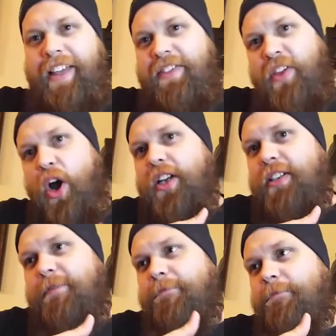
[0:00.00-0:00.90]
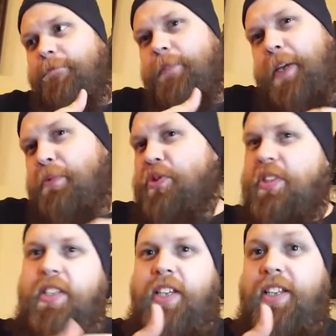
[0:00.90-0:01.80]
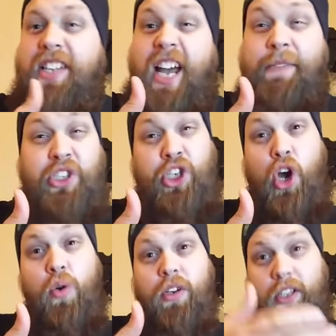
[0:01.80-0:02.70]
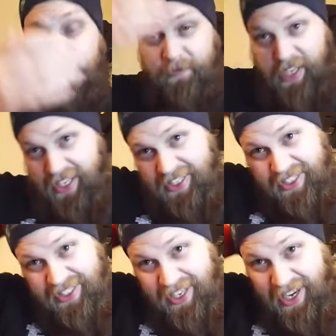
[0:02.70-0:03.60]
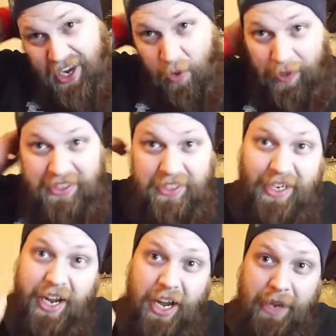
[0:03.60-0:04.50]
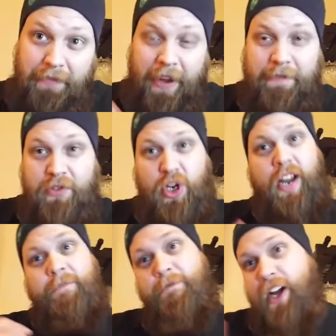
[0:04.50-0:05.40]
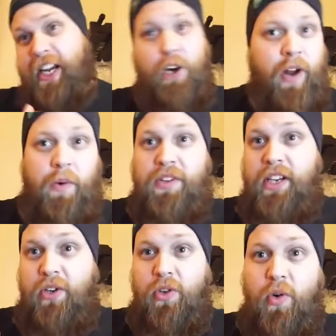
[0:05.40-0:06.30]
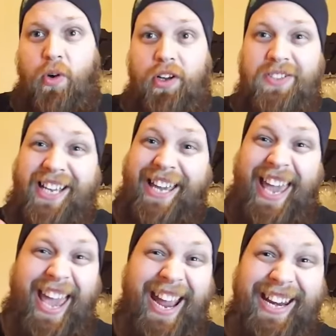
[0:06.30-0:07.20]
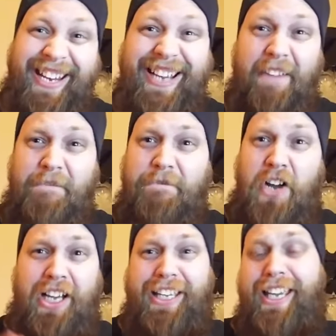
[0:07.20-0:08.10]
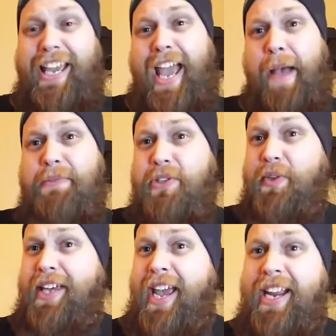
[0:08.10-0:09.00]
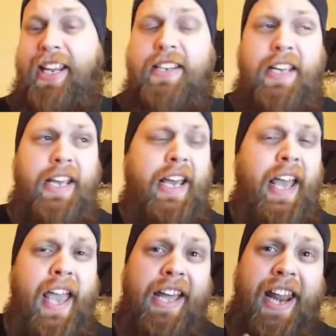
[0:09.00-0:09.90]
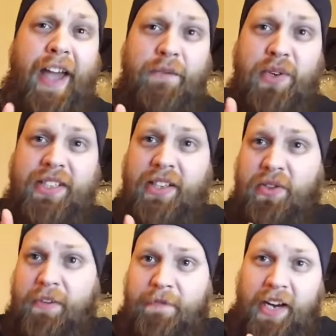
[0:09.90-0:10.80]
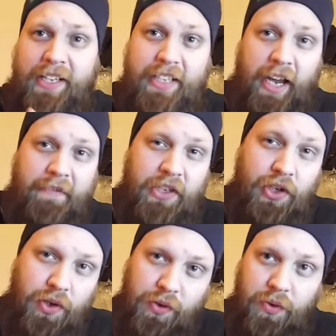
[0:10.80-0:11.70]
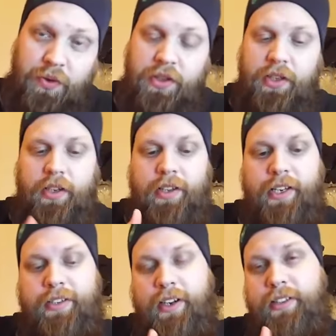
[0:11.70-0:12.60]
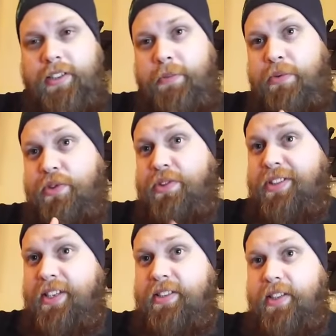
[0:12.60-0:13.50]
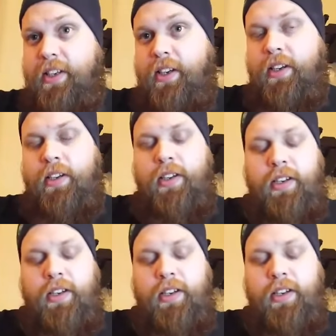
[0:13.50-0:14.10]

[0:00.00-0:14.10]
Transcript: I thought temperature sensing is kind of a joke. It's a waste of time. I've tried fucking around with nickel coils. I hate it. I fucking absolutely hate it. And every single device I've used that does temperature sensing,